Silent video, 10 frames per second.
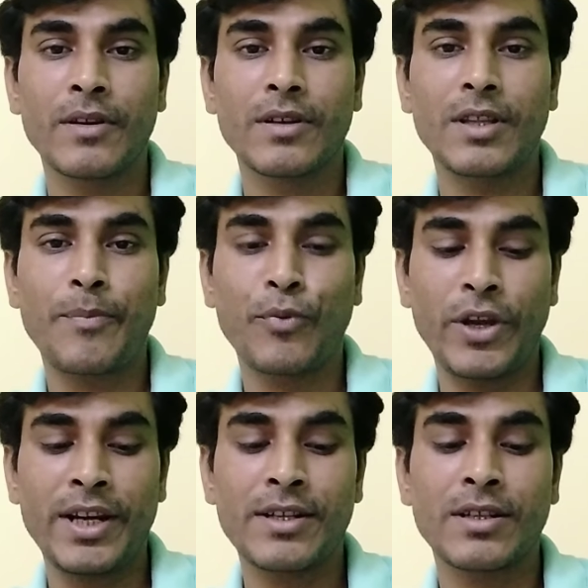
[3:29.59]
the
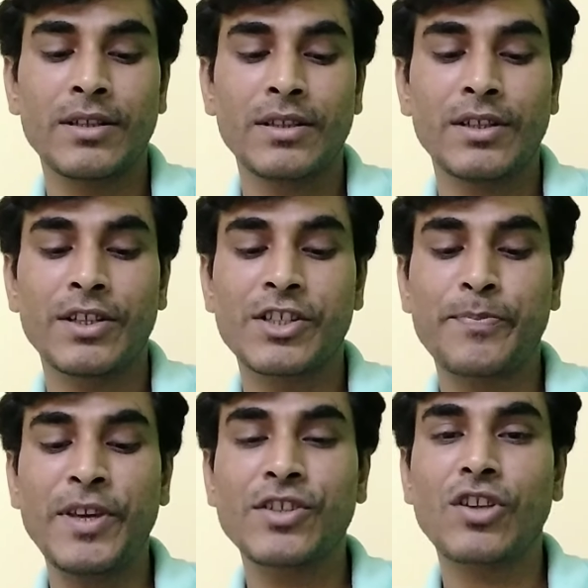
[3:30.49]
poet
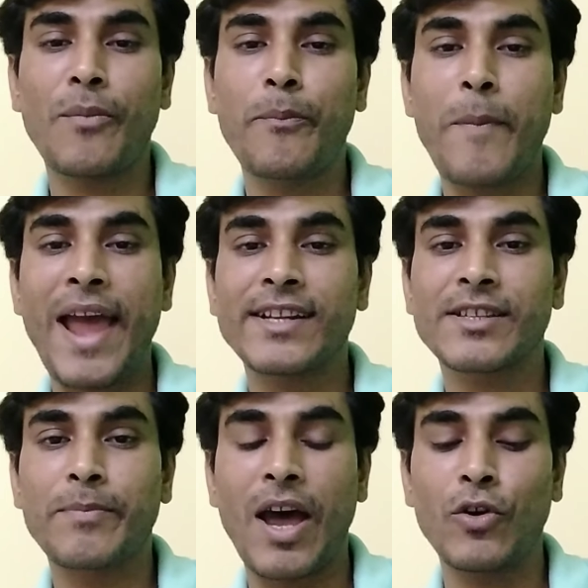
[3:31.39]
speaks of man's
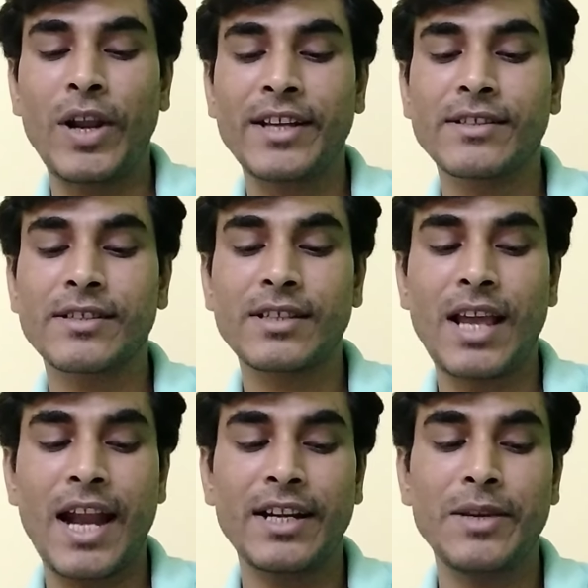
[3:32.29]
violence
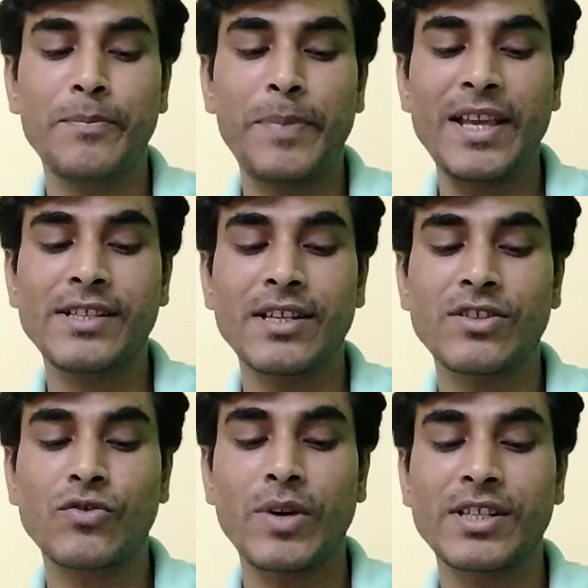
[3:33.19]
and impatience
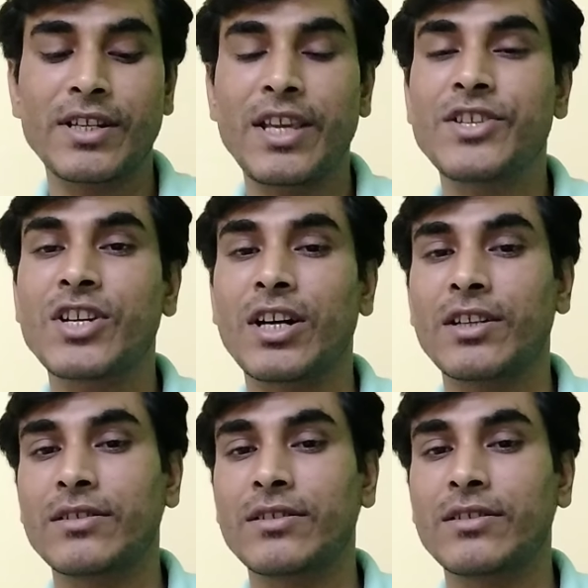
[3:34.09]
towards nature.